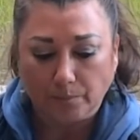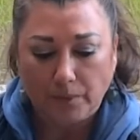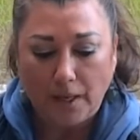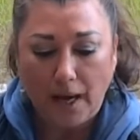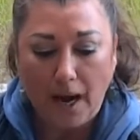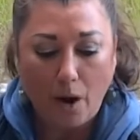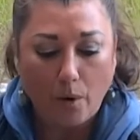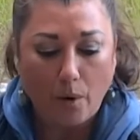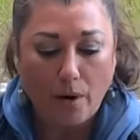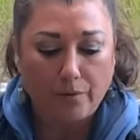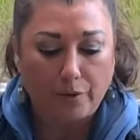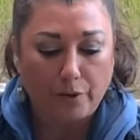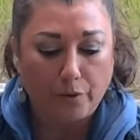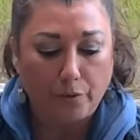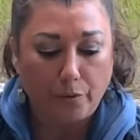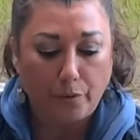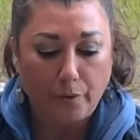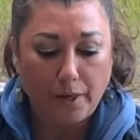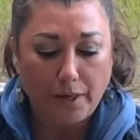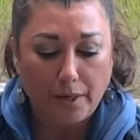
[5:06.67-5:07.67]
However,
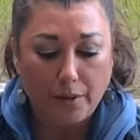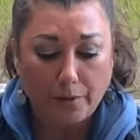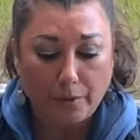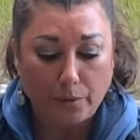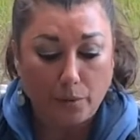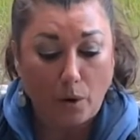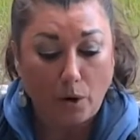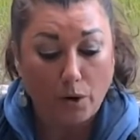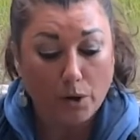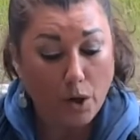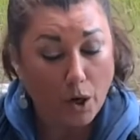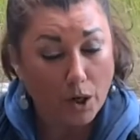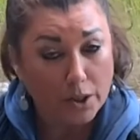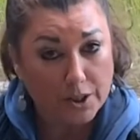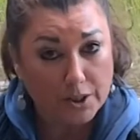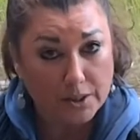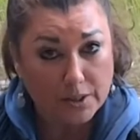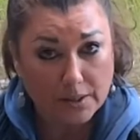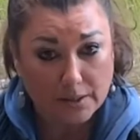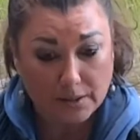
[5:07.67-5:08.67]
if we, through our
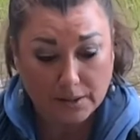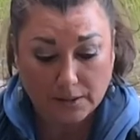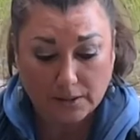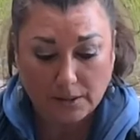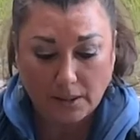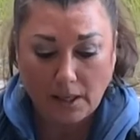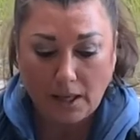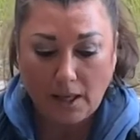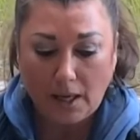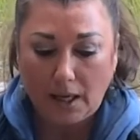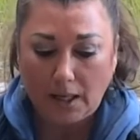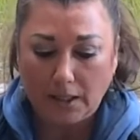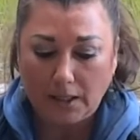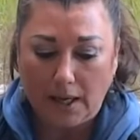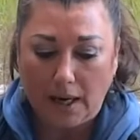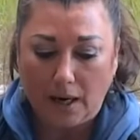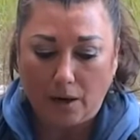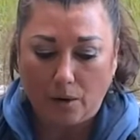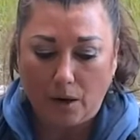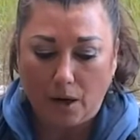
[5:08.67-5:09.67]
consciousness,
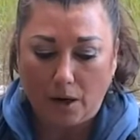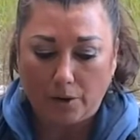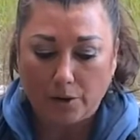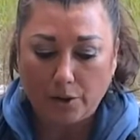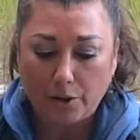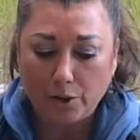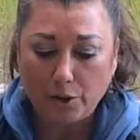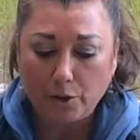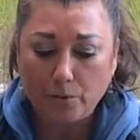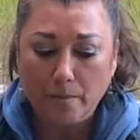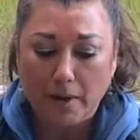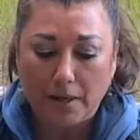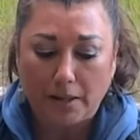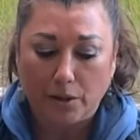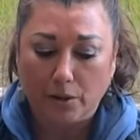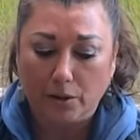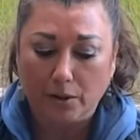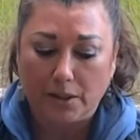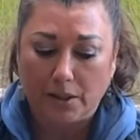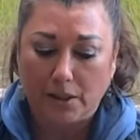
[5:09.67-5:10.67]
allow our true
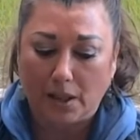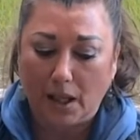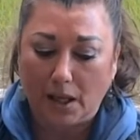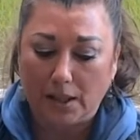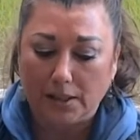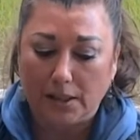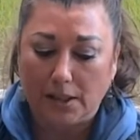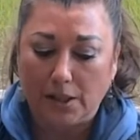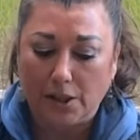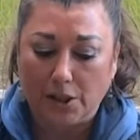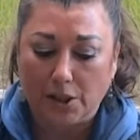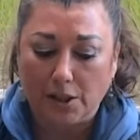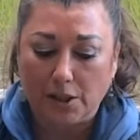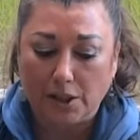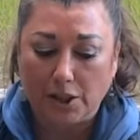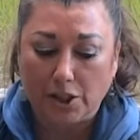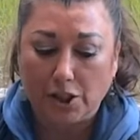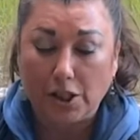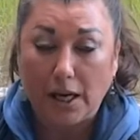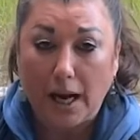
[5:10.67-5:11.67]
metacrystallization
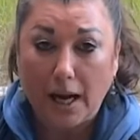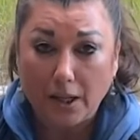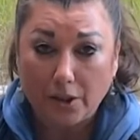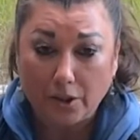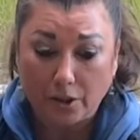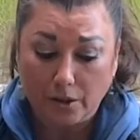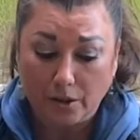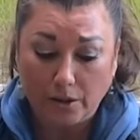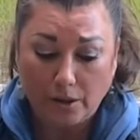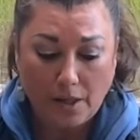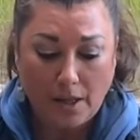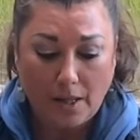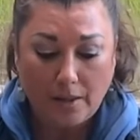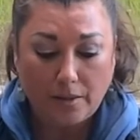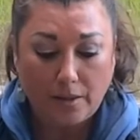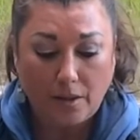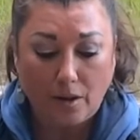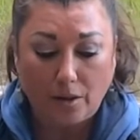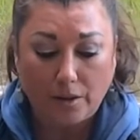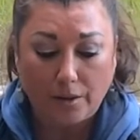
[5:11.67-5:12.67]
to shatter
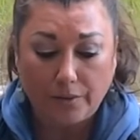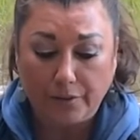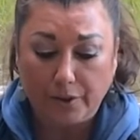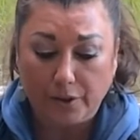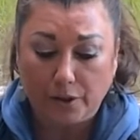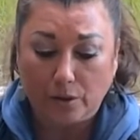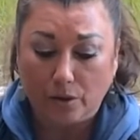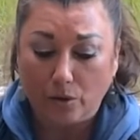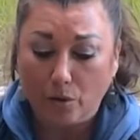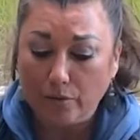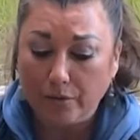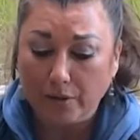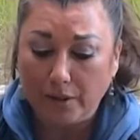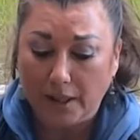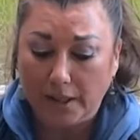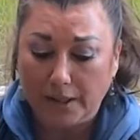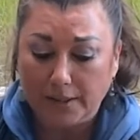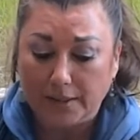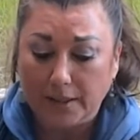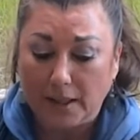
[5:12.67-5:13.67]
the artificial
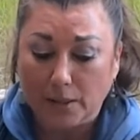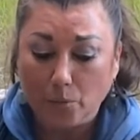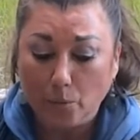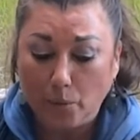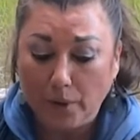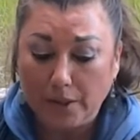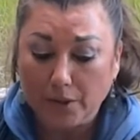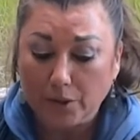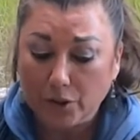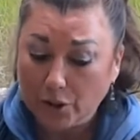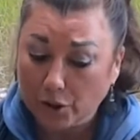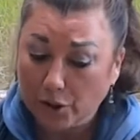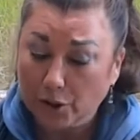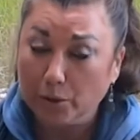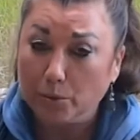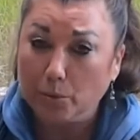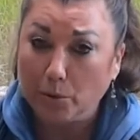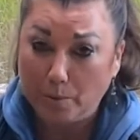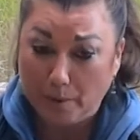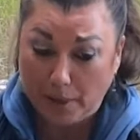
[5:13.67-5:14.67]
overlays, then we in
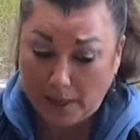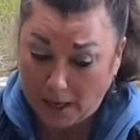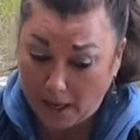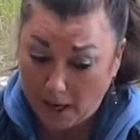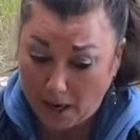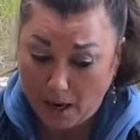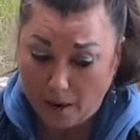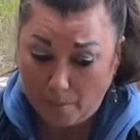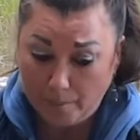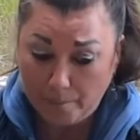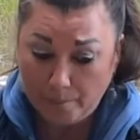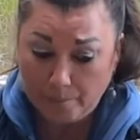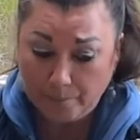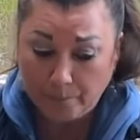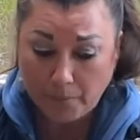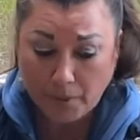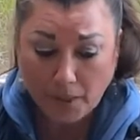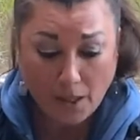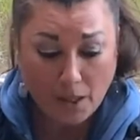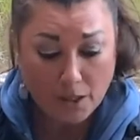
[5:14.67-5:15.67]
turn will become
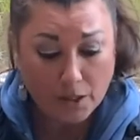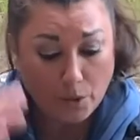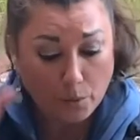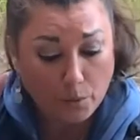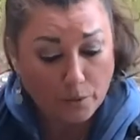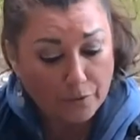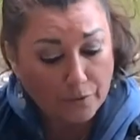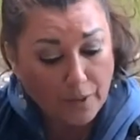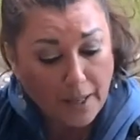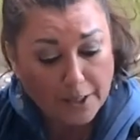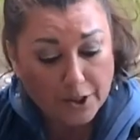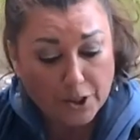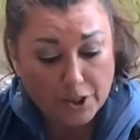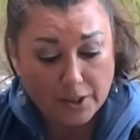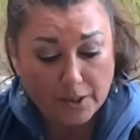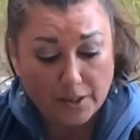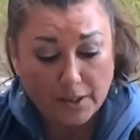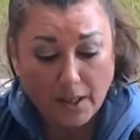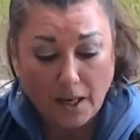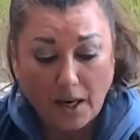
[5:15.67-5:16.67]
the
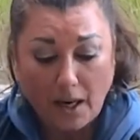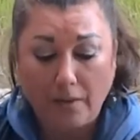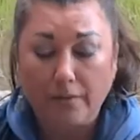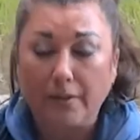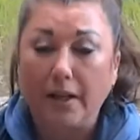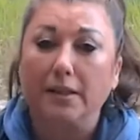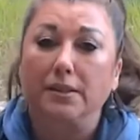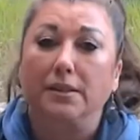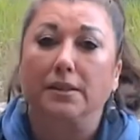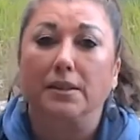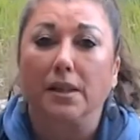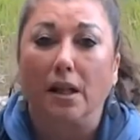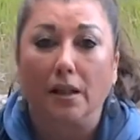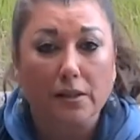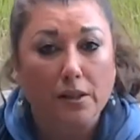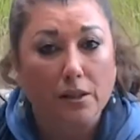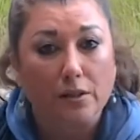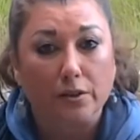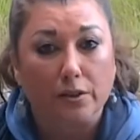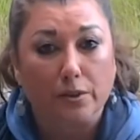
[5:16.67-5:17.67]
reflection of that
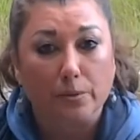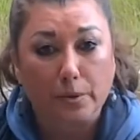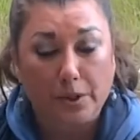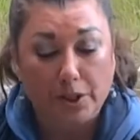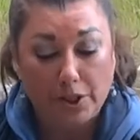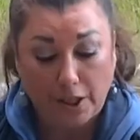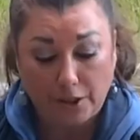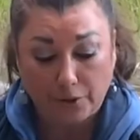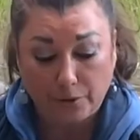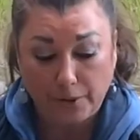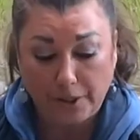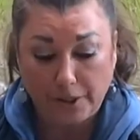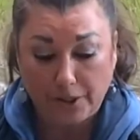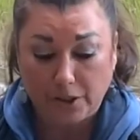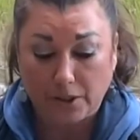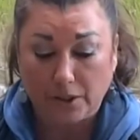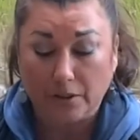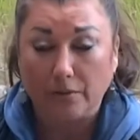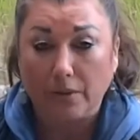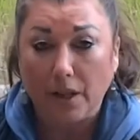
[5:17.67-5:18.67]
cellular
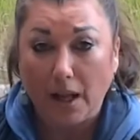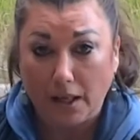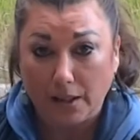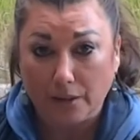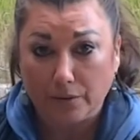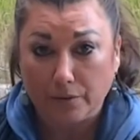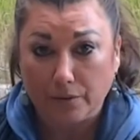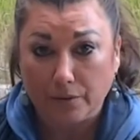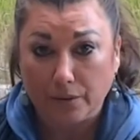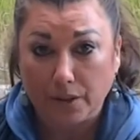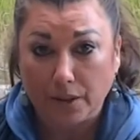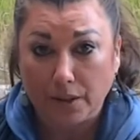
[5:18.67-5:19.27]
regeneration of life.